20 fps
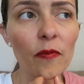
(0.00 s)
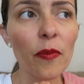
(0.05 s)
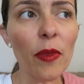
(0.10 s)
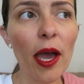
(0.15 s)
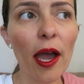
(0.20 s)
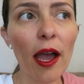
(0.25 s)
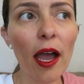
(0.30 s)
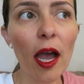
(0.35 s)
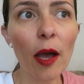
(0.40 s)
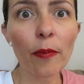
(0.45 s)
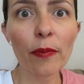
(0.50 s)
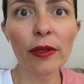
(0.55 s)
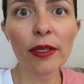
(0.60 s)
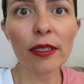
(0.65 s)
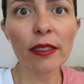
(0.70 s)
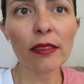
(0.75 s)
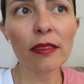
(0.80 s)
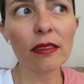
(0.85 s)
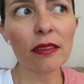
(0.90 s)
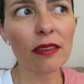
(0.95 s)
That
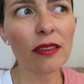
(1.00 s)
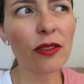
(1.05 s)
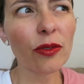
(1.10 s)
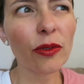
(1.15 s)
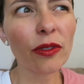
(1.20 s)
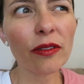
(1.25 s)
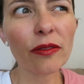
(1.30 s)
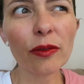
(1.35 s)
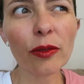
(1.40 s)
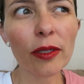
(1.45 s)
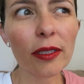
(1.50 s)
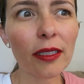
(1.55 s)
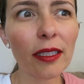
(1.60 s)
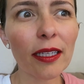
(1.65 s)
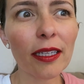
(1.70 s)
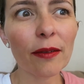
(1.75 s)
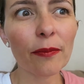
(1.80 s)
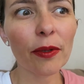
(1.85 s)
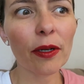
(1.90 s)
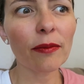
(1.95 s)
happened sort of
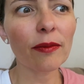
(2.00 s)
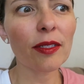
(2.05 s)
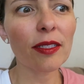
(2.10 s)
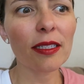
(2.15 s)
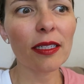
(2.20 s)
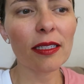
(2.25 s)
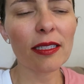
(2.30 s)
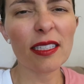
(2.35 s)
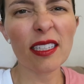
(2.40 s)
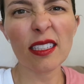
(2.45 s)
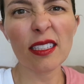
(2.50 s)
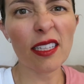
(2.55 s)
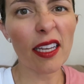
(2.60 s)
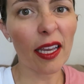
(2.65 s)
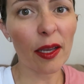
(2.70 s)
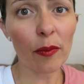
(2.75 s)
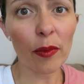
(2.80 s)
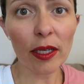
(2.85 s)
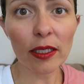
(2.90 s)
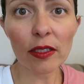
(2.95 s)
quickly. It probably took 6 to
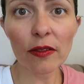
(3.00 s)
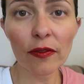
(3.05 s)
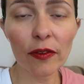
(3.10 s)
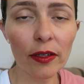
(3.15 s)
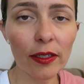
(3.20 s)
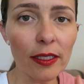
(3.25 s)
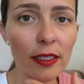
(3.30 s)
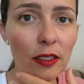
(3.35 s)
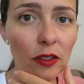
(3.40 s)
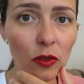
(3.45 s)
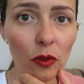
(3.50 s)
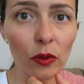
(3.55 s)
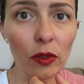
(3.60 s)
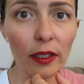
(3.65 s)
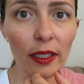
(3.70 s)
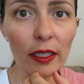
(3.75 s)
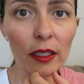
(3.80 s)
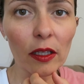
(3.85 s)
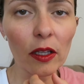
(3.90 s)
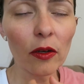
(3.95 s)
8 months for it to
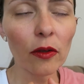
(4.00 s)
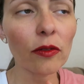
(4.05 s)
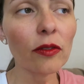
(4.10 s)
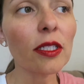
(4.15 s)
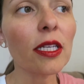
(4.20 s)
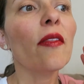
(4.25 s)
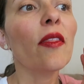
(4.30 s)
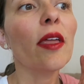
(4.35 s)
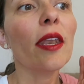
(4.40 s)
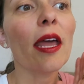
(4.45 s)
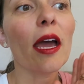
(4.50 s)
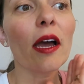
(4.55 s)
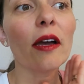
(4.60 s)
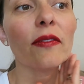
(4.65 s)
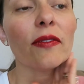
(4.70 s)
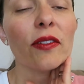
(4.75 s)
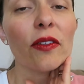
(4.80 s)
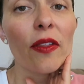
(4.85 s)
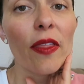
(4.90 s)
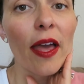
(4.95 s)
totally close. And then
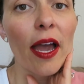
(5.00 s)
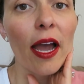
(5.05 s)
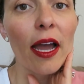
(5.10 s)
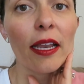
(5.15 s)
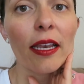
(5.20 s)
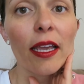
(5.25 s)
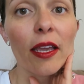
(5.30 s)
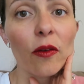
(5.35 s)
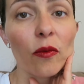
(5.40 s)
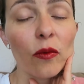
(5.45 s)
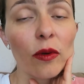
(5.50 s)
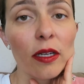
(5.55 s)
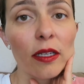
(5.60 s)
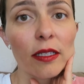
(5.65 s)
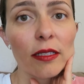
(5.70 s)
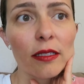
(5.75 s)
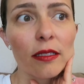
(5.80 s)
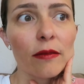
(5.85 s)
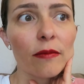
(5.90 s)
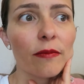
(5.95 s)
after that, it
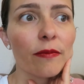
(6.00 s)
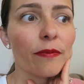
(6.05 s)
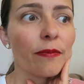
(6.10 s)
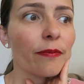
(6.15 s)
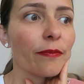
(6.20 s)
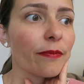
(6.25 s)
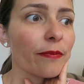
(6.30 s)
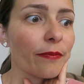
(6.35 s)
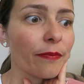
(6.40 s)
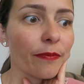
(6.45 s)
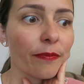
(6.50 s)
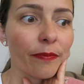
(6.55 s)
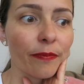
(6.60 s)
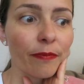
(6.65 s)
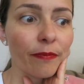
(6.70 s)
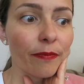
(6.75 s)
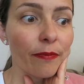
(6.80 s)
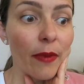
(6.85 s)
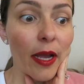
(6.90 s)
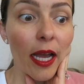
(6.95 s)
was
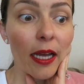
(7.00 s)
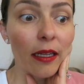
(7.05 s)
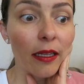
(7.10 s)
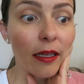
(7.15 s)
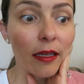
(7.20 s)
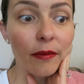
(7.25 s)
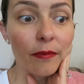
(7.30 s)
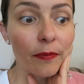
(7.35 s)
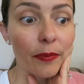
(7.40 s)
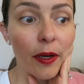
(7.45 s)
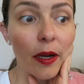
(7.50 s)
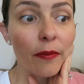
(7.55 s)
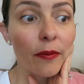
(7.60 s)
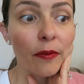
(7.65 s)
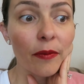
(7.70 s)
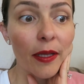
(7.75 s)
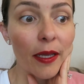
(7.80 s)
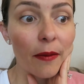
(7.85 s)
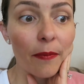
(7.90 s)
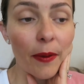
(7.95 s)

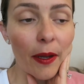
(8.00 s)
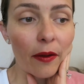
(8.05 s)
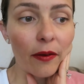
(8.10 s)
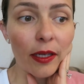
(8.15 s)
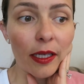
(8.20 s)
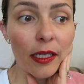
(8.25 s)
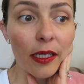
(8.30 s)
probably about a